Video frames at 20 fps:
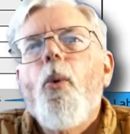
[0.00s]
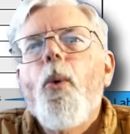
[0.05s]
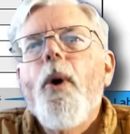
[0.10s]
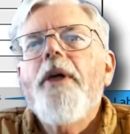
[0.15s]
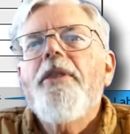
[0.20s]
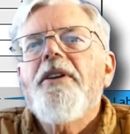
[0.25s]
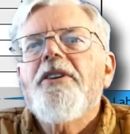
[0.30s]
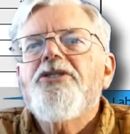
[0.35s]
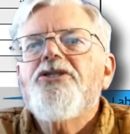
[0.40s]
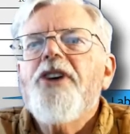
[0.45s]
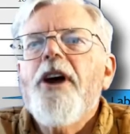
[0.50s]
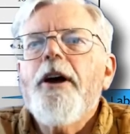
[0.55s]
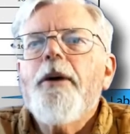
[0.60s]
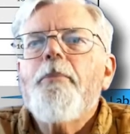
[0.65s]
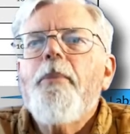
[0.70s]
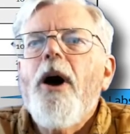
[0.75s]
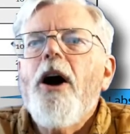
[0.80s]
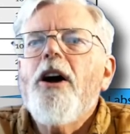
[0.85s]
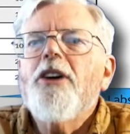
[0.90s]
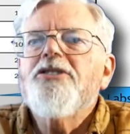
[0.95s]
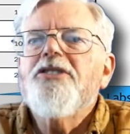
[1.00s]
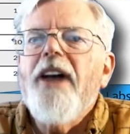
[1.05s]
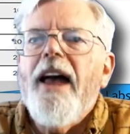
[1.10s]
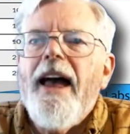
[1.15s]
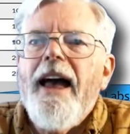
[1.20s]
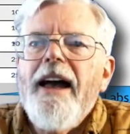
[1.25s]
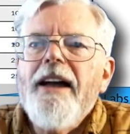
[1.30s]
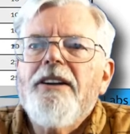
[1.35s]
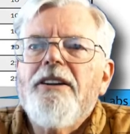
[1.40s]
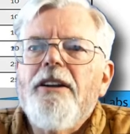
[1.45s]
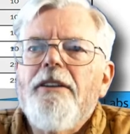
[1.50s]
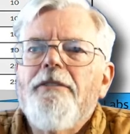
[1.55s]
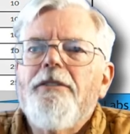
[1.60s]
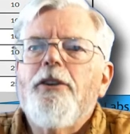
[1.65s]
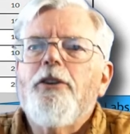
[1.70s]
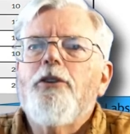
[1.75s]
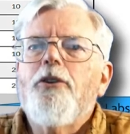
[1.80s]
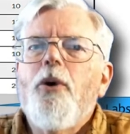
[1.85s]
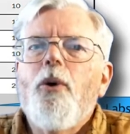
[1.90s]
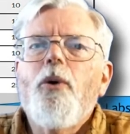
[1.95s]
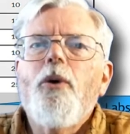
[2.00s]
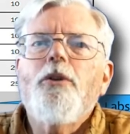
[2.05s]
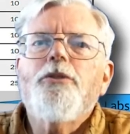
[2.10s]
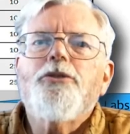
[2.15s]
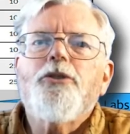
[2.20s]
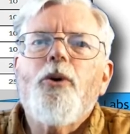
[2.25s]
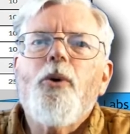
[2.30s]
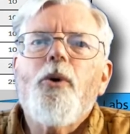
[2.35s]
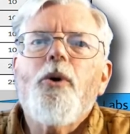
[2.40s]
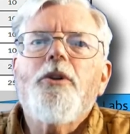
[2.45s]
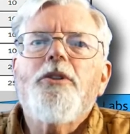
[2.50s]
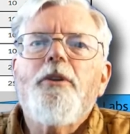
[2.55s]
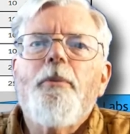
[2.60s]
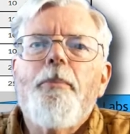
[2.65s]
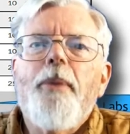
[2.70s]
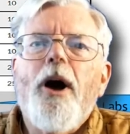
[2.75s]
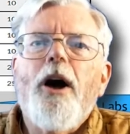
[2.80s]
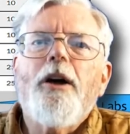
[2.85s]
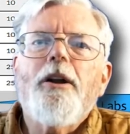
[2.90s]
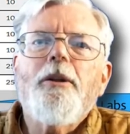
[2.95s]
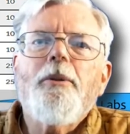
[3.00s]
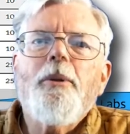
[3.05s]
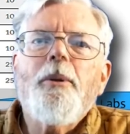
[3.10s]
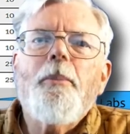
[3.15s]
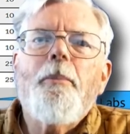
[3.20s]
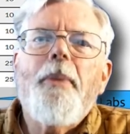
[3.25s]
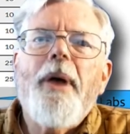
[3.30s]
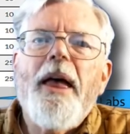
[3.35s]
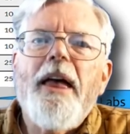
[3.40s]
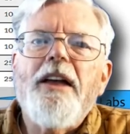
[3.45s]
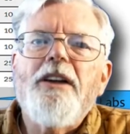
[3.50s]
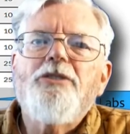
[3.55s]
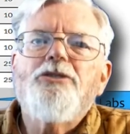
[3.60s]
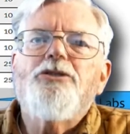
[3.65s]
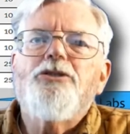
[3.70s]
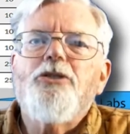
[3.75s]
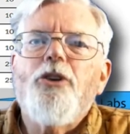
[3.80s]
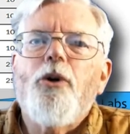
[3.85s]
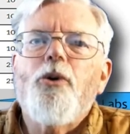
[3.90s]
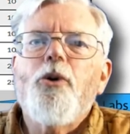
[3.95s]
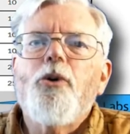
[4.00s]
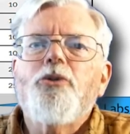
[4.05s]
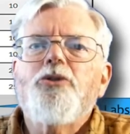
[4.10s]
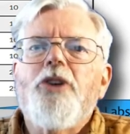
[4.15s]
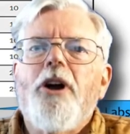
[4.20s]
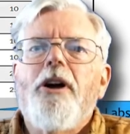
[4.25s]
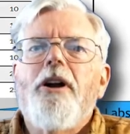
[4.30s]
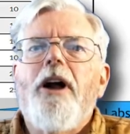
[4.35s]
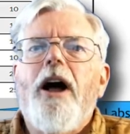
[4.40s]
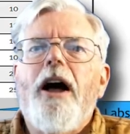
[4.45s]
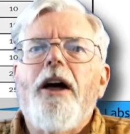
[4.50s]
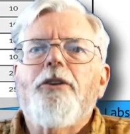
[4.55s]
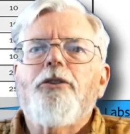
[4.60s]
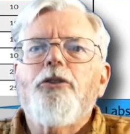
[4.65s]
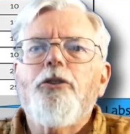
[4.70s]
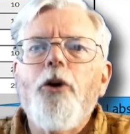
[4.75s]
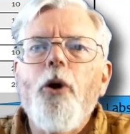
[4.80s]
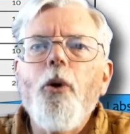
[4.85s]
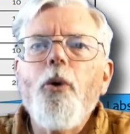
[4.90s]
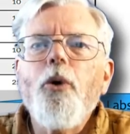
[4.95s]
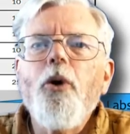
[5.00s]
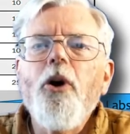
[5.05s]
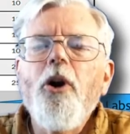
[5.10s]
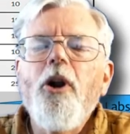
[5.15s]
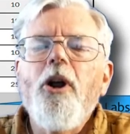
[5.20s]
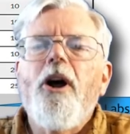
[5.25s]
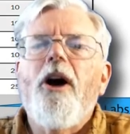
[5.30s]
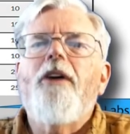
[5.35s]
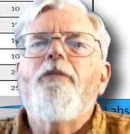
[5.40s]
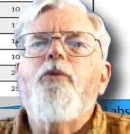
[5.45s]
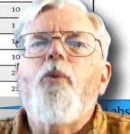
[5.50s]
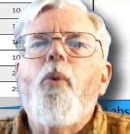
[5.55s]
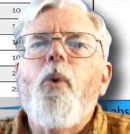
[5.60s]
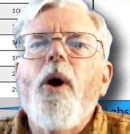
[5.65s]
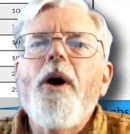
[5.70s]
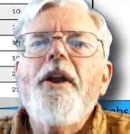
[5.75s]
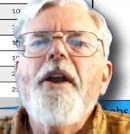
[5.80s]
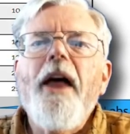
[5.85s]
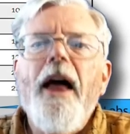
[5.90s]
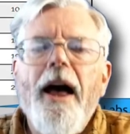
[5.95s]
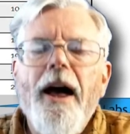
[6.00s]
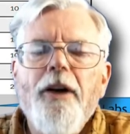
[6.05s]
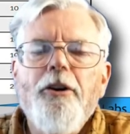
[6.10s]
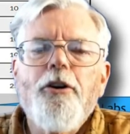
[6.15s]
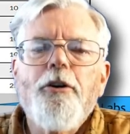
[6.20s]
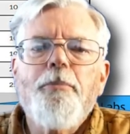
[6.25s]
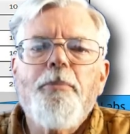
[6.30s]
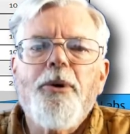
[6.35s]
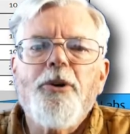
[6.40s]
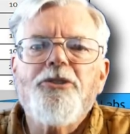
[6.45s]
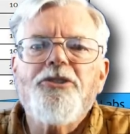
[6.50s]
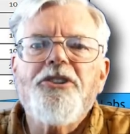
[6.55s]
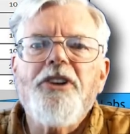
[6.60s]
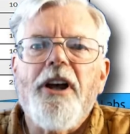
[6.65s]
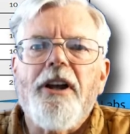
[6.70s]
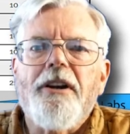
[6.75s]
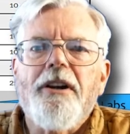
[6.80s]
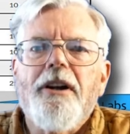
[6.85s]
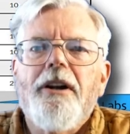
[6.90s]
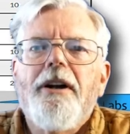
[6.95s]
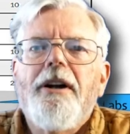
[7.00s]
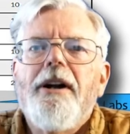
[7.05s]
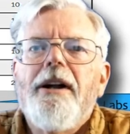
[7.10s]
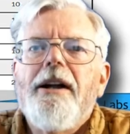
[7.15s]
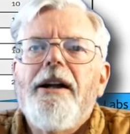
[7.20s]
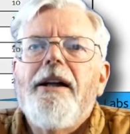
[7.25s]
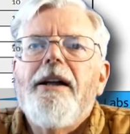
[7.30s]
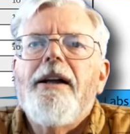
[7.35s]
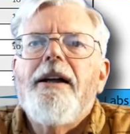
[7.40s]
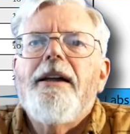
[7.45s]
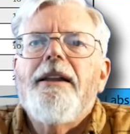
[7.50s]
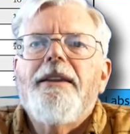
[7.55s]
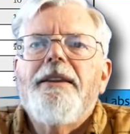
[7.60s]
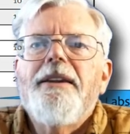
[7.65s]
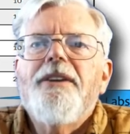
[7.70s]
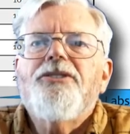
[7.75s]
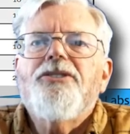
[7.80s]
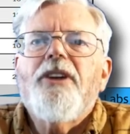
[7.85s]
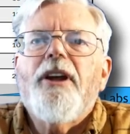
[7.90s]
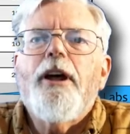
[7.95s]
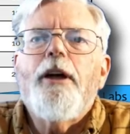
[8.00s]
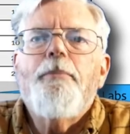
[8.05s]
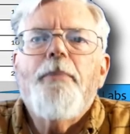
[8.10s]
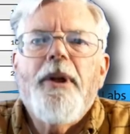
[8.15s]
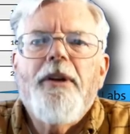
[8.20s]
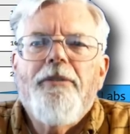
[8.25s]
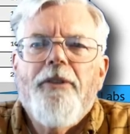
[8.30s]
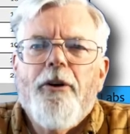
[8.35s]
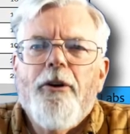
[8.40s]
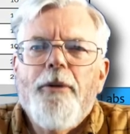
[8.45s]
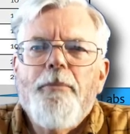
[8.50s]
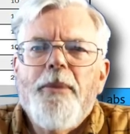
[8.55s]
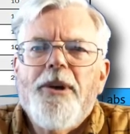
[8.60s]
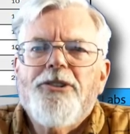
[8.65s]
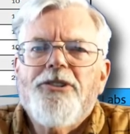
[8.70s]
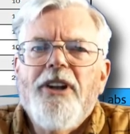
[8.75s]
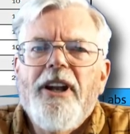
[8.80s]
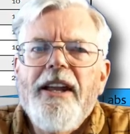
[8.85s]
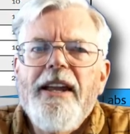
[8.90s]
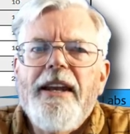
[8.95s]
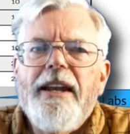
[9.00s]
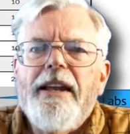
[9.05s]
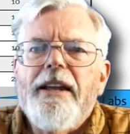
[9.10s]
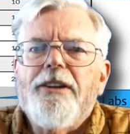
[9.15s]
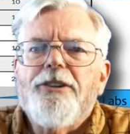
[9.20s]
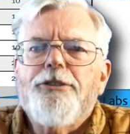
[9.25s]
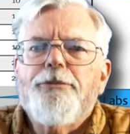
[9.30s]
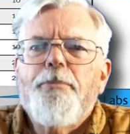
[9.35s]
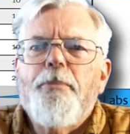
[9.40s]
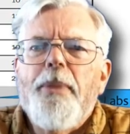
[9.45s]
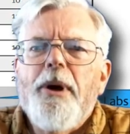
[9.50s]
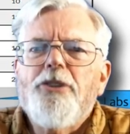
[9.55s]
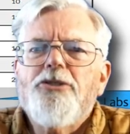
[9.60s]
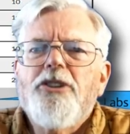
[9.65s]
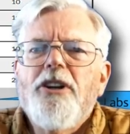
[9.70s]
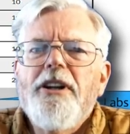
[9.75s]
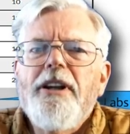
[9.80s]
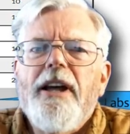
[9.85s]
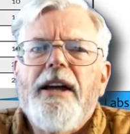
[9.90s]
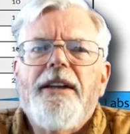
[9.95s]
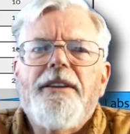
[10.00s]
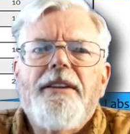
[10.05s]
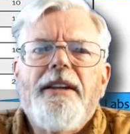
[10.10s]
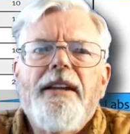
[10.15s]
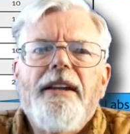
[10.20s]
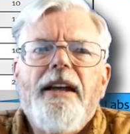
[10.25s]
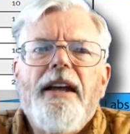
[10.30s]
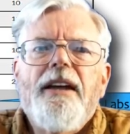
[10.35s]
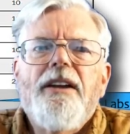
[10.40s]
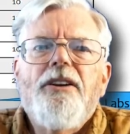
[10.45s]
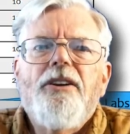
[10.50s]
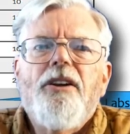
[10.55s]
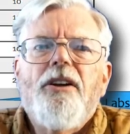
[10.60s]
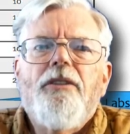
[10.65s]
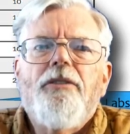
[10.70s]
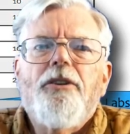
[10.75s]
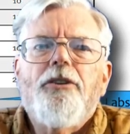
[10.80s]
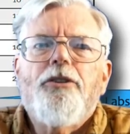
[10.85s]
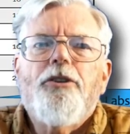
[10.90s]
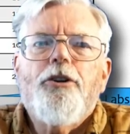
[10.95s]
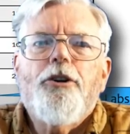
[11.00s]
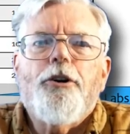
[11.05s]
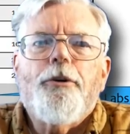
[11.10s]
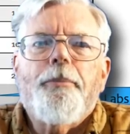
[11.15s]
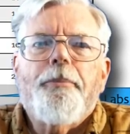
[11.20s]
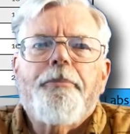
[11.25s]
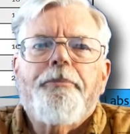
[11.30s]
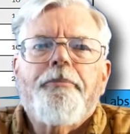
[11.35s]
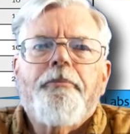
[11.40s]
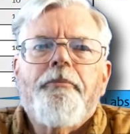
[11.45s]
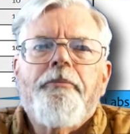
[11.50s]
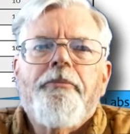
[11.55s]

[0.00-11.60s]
With a checkbox active, the total score at the bottom of the page shows a total of 100%. This can be very misleading, especially at the end of the term.